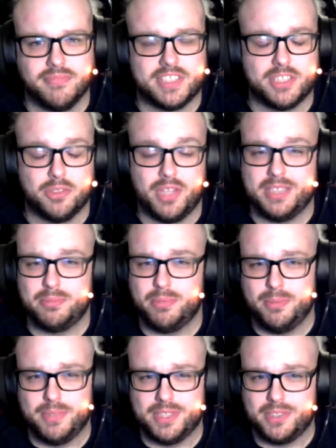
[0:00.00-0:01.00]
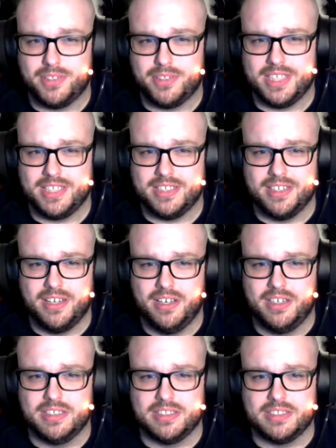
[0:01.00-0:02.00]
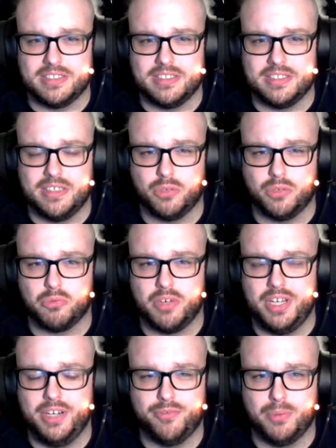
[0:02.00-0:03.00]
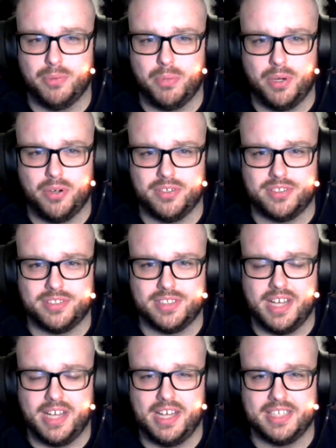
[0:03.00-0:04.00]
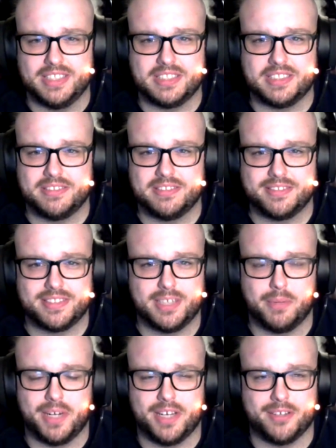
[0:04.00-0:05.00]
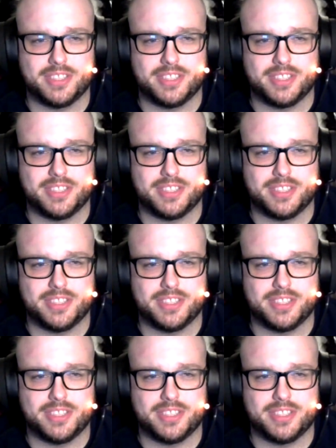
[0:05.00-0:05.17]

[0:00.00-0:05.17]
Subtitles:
So that's pretty much all that arena football has coming out.